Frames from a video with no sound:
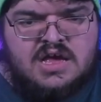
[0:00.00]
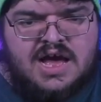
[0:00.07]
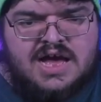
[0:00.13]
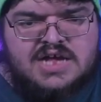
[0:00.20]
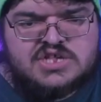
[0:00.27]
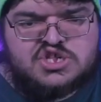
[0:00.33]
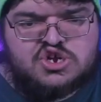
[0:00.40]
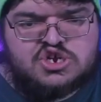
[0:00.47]

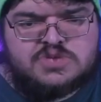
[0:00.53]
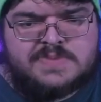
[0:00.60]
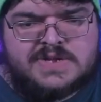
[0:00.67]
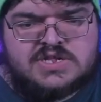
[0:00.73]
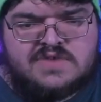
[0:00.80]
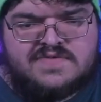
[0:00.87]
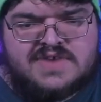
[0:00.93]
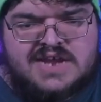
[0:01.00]
Search by
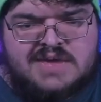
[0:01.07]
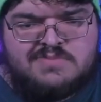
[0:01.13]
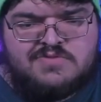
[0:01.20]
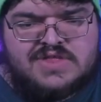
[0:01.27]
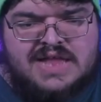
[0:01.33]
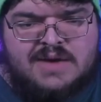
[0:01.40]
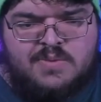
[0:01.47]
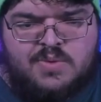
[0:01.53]
server name
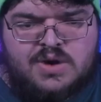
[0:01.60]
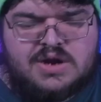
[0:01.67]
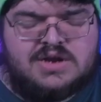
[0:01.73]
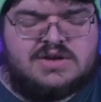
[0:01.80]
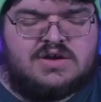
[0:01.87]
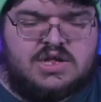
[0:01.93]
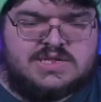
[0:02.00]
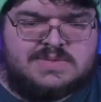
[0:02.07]
will now
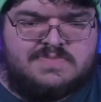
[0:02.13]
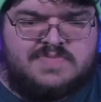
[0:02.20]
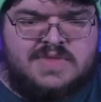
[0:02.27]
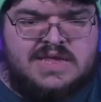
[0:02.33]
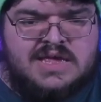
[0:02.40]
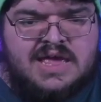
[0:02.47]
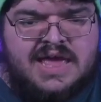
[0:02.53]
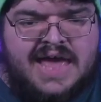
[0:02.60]
work. Awesome.
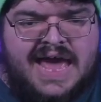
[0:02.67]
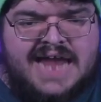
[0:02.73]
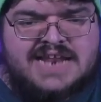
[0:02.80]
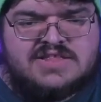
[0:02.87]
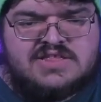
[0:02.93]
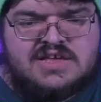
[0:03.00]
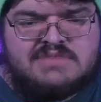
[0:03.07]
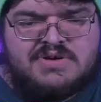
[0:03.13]

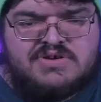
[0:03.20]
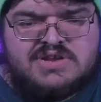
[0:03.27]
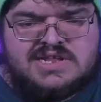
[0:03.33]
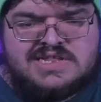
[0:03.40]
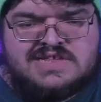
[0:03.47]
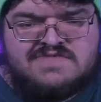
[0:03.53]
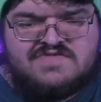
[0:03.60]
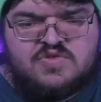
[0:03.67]
Added the ability
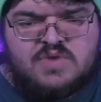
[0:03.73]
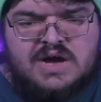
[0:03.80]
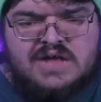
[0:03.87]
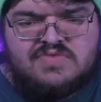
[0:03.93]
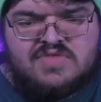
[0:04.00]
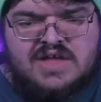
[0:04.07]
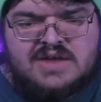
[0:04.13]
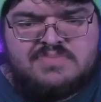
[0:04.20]
to view
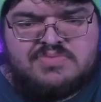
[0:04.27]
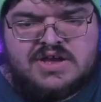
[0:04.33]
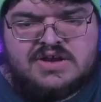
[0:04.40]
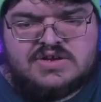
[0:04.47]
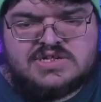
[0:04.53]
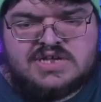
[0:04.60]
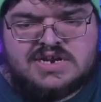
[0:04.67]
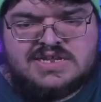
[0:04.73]
online
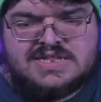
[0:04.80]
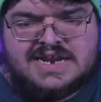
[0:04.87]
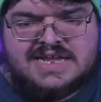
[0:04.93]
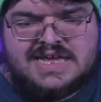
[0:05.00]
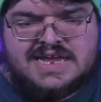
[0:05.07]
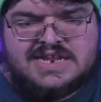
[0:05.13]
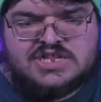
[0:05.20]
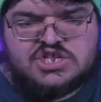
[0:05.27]
players on a
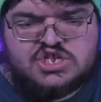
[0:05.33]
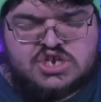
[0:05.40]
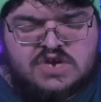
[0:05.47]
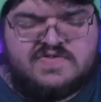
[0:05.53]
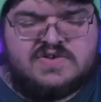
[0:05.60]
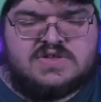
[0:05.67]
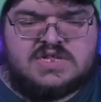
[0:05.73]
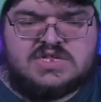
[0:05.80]
dedicated
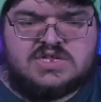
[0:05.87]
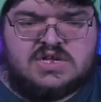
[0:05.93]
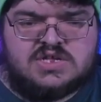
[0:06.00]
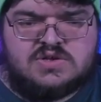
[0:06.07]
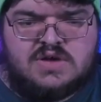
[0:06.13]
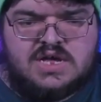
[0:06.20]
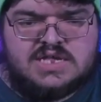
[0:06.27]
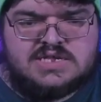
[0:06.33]
server. That's
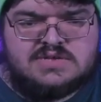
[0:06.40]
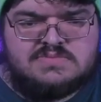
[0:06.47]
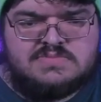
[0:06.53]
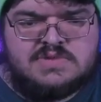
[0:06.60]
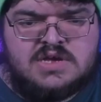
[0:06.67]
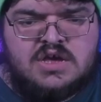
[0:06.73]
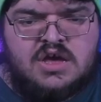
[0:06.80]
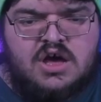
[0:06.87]
also awesome.
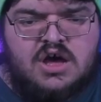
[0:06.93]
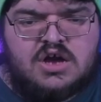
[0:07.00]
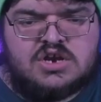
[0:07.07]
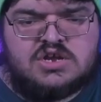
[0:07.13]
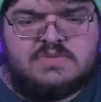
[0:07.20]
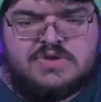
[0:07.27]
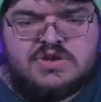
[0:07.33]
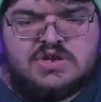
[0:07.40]
On
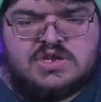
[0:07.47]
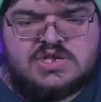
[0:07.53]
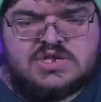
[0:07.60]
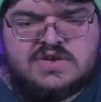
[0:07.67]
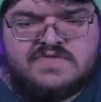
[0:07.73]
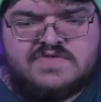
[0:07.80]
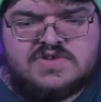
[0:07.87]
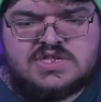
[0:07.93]
community
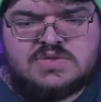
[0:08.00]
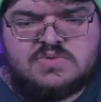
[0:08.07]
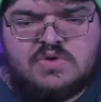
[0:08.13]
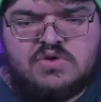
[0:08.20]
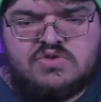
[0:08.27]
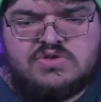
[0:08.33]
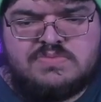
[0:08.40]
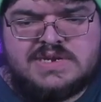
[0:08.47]
servers, this will
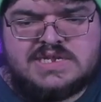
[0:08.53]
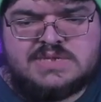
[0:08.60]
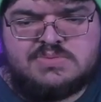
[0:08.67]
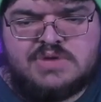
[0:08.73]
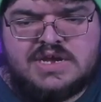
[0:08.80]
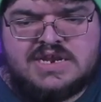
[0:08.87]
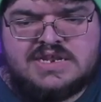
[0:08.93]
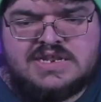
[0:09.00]
only be
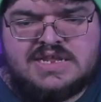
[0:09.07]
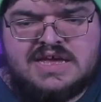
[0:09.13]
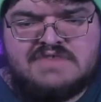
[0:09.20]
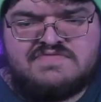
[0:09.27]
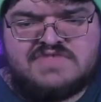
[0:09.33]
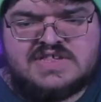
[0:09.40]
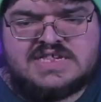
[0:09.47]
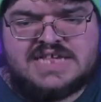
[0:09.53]
displayed
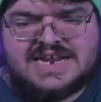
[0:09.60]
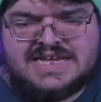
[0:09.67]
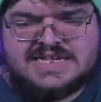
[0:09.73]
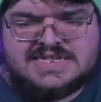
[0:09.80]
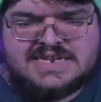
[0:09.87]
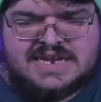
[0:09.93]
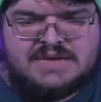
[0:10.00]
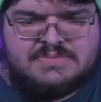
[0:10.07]
if the setting
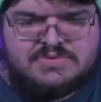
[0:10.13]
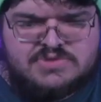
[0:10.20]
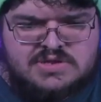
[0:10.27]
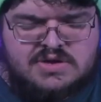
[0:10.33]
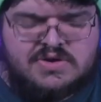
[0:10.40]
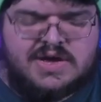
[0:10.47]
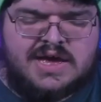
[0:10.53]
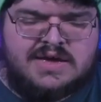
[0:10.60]
is enabled.
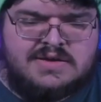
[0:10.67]
Okay.